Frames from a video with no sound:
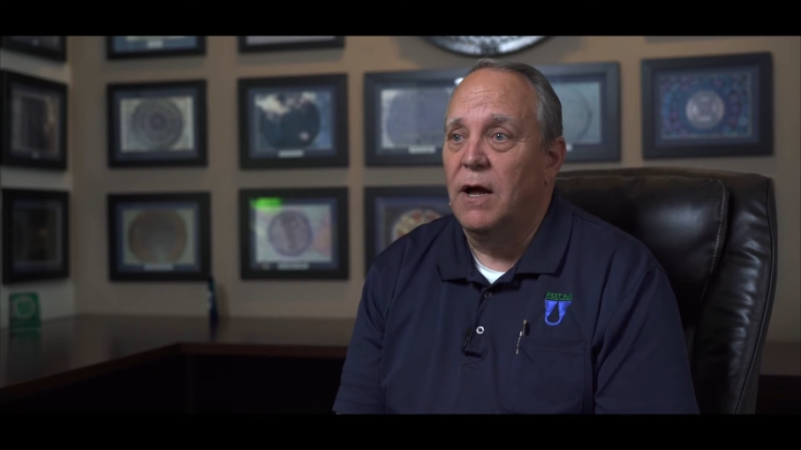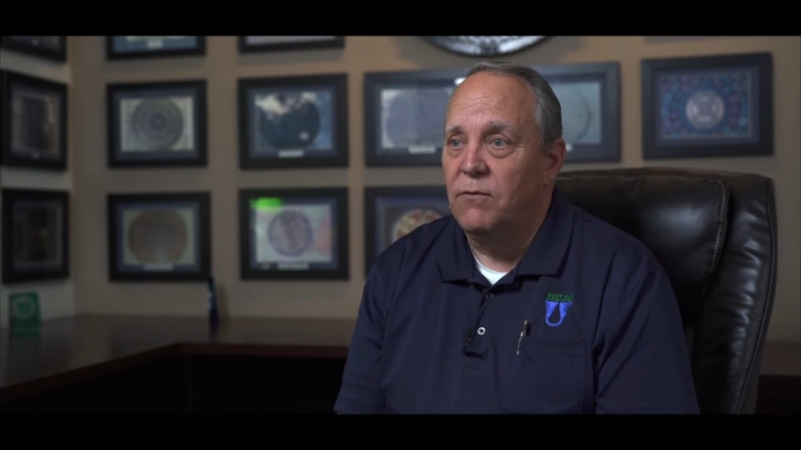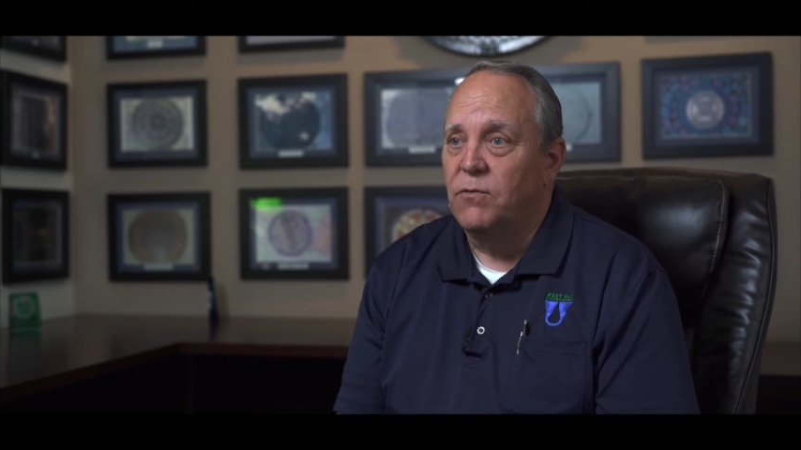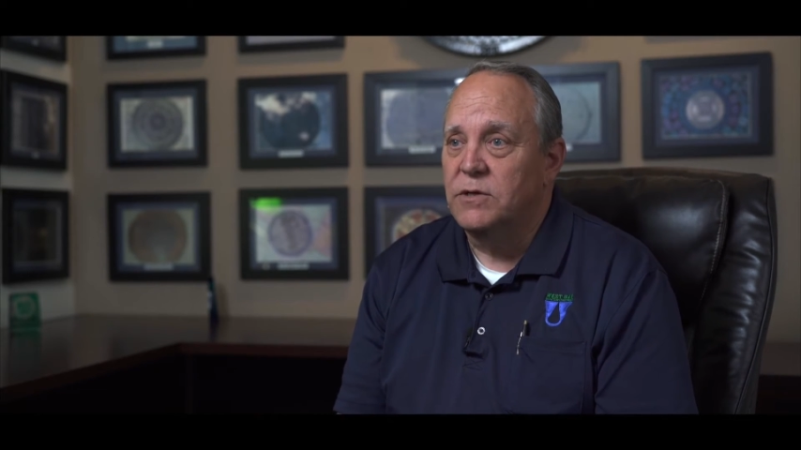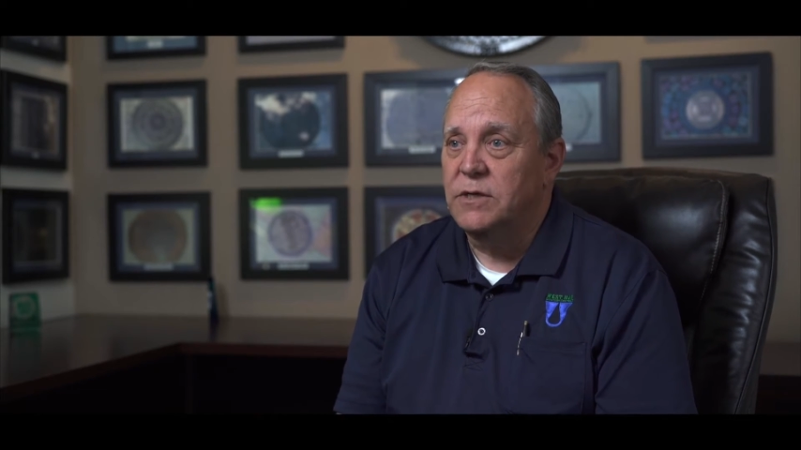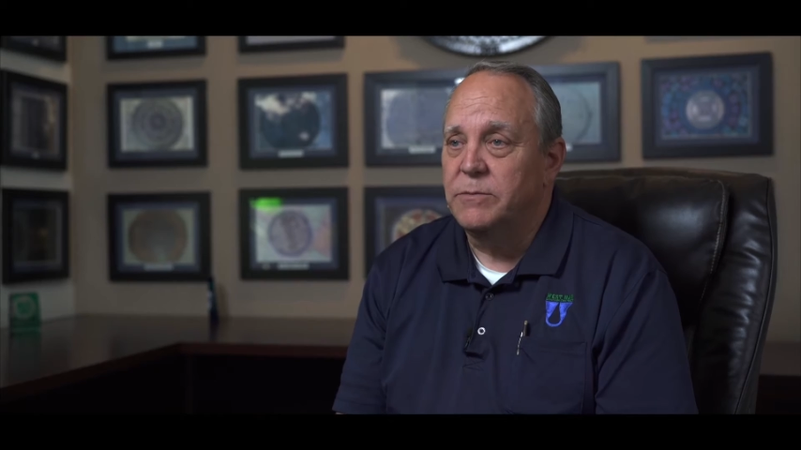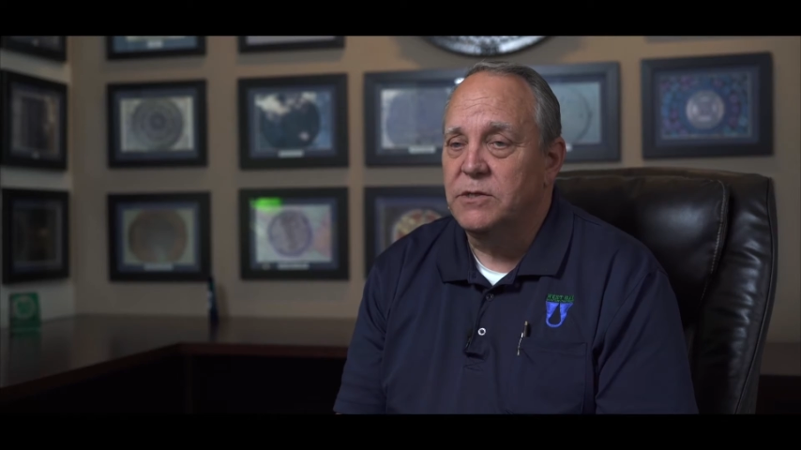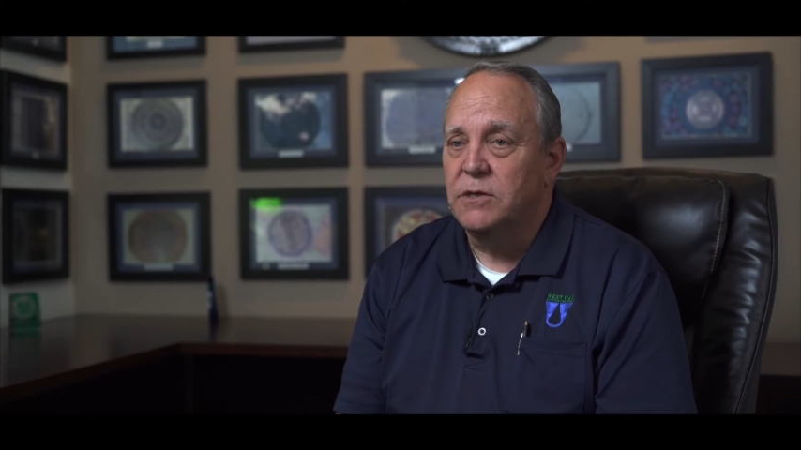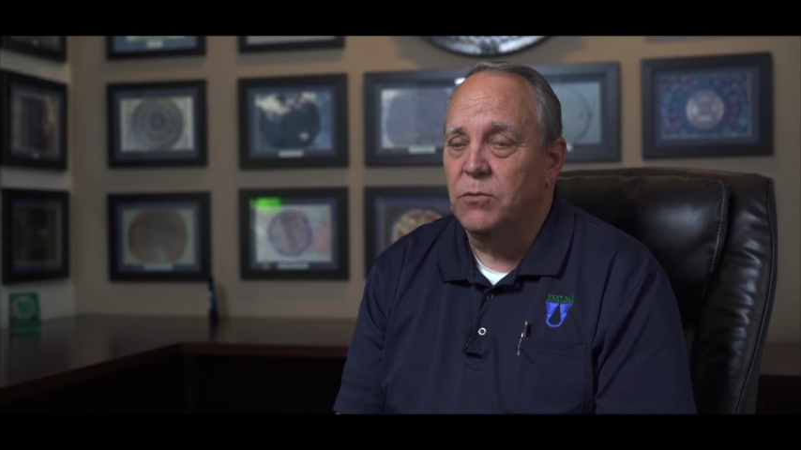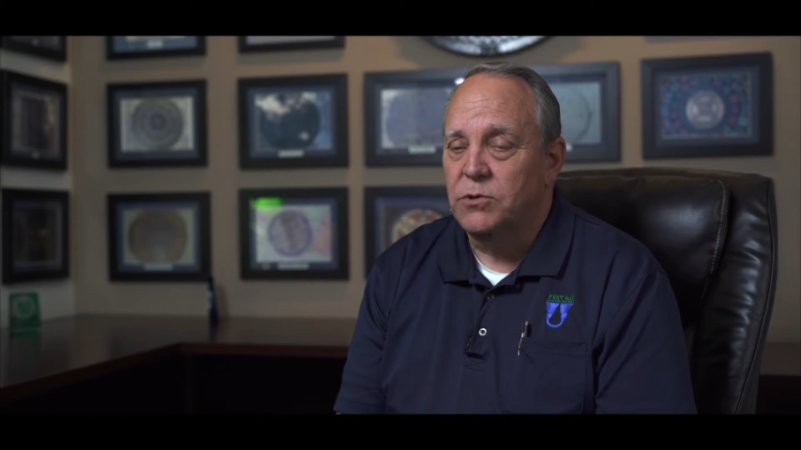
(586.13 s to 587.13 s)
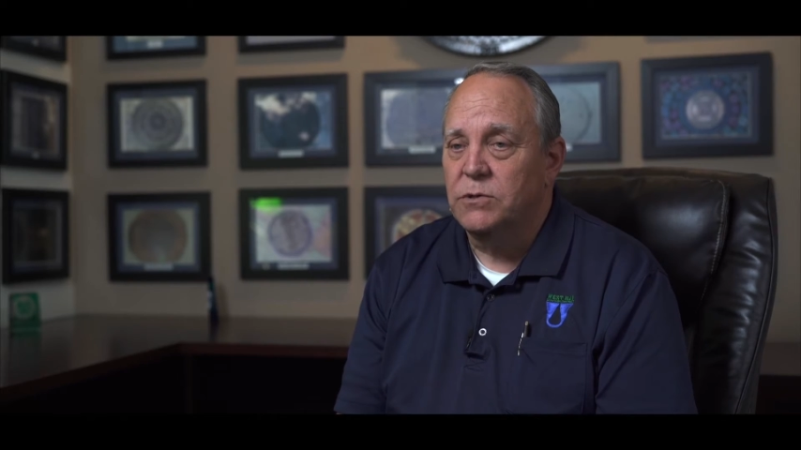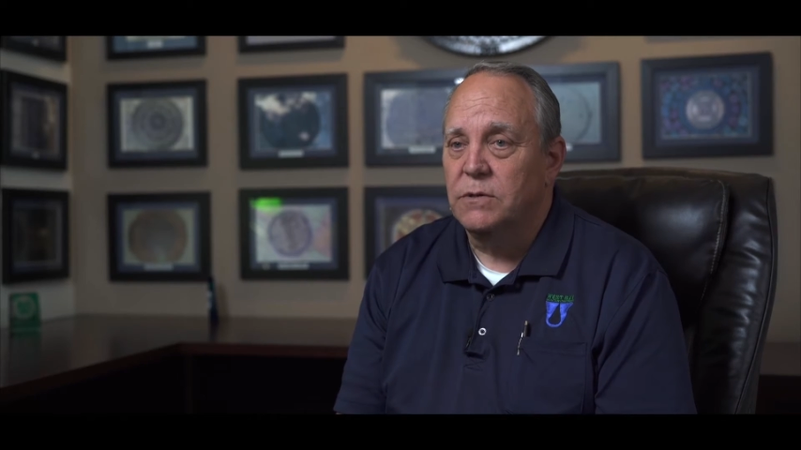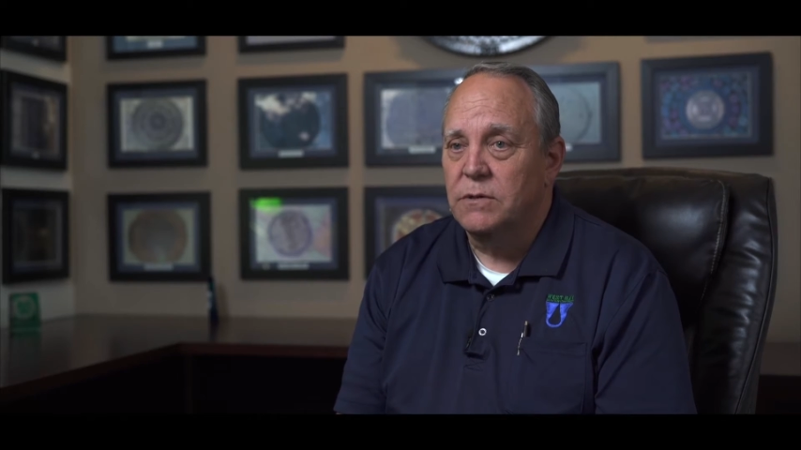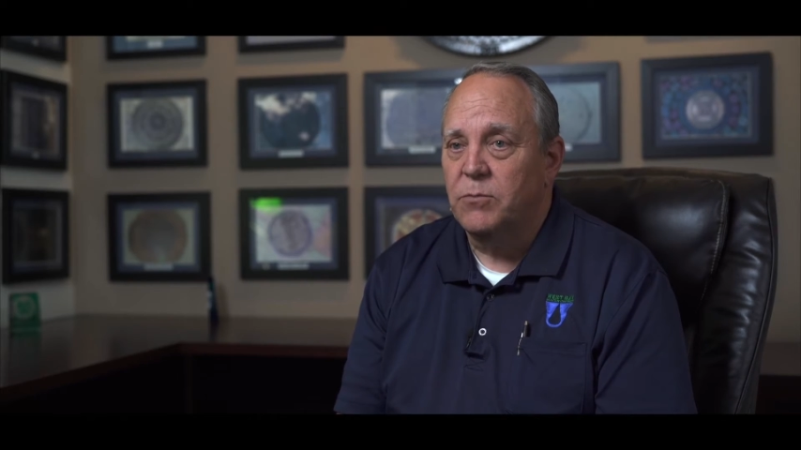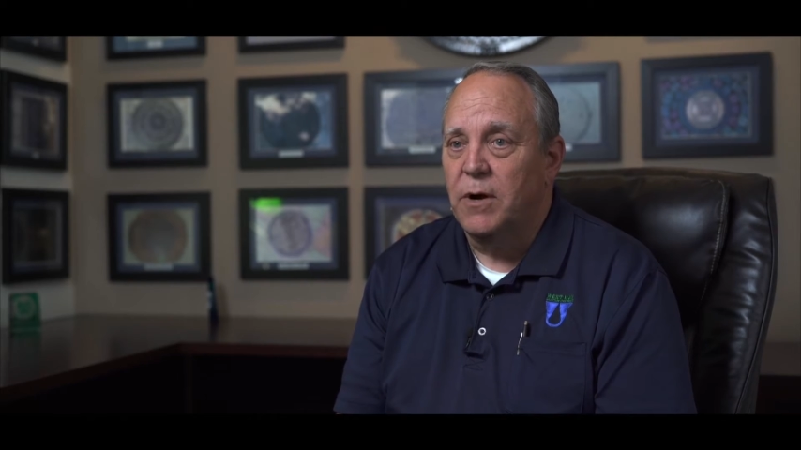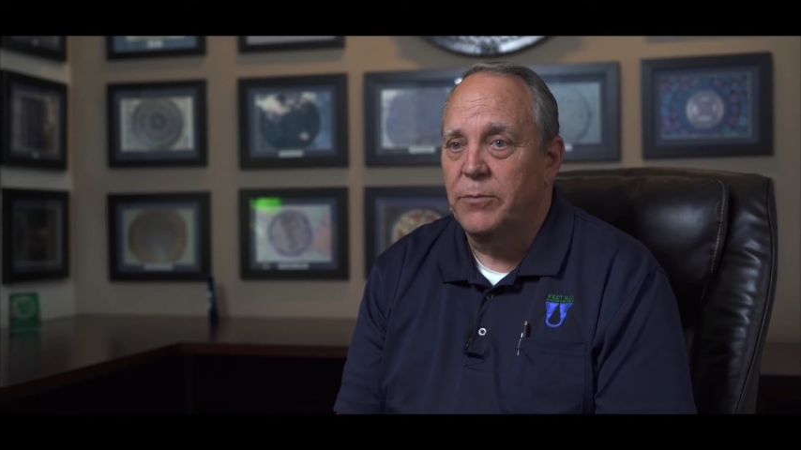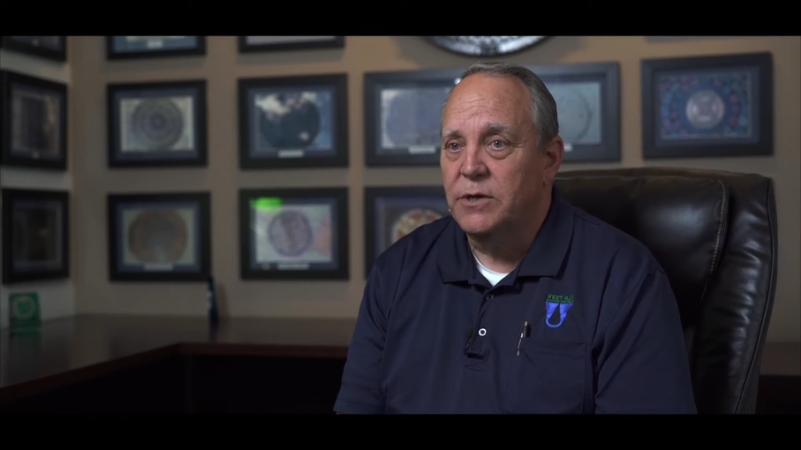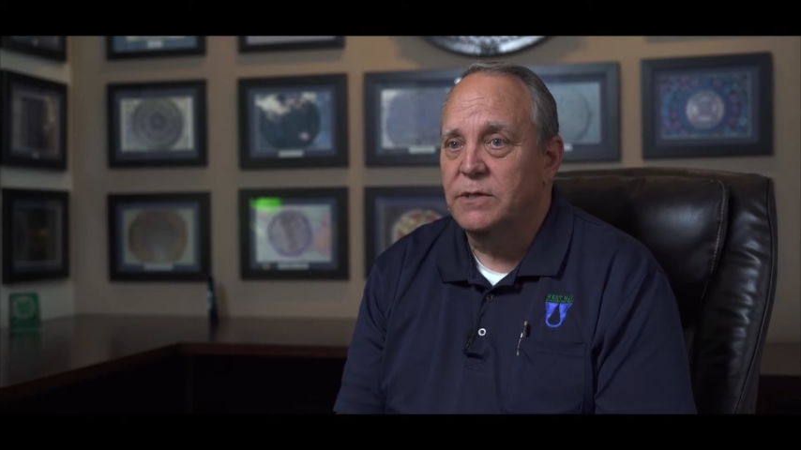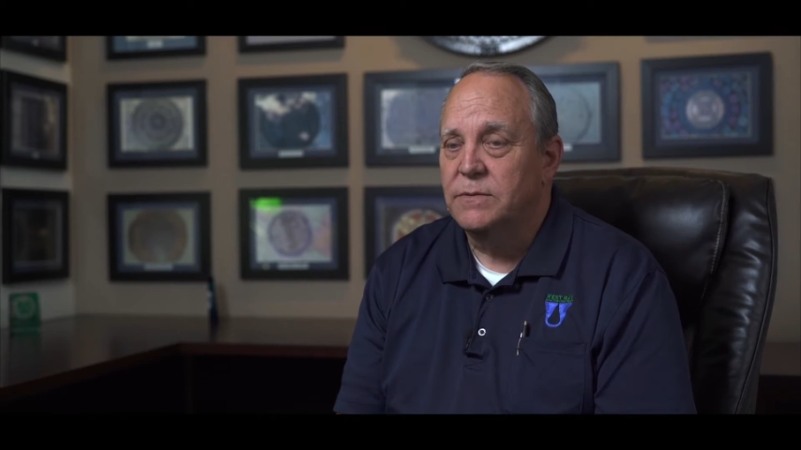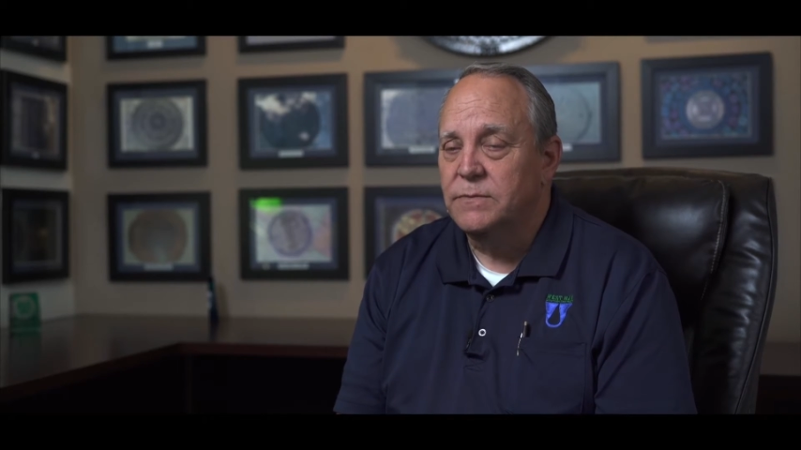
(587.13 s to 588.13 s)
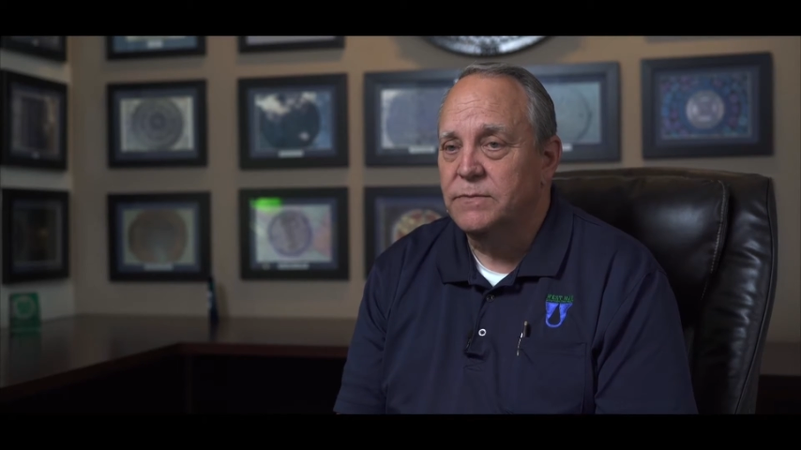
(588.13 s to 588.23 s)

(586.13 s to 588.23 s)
for some of these commercial properties.